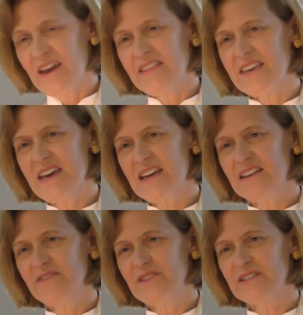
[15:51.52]
At the
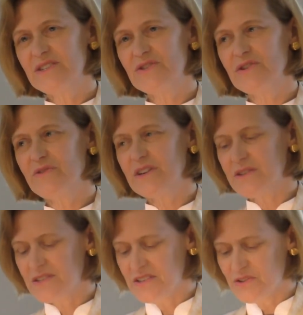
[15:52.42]
end of this
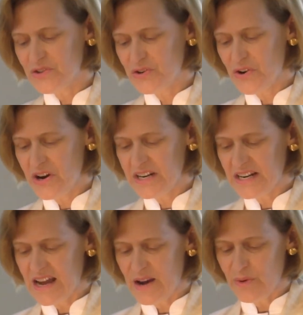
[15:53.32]
service, Sean
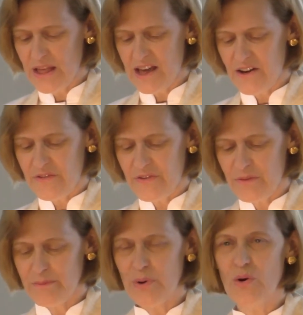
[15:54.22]
and I will have
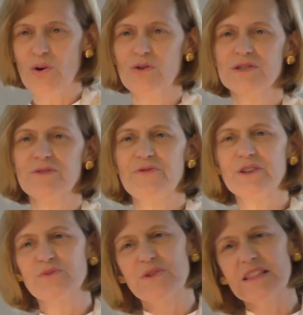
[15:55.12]
bowls
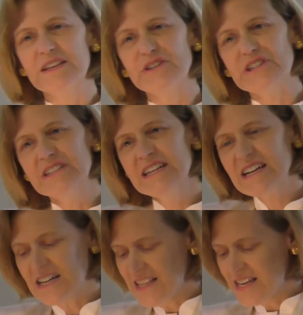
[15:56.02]
filled with little
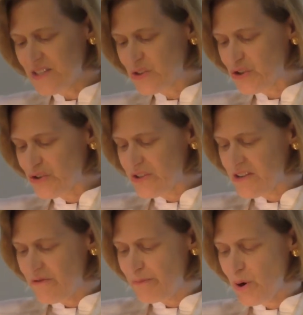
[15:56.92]
clusters
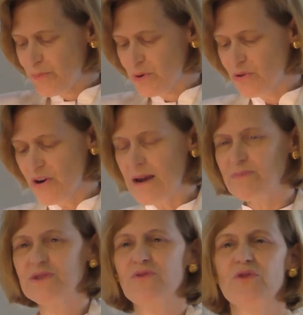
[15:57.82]
of purple
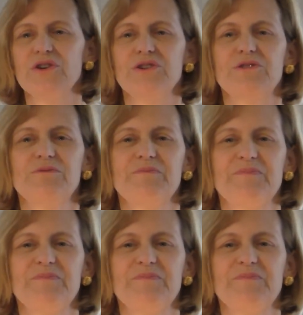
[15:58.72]
grapes for you.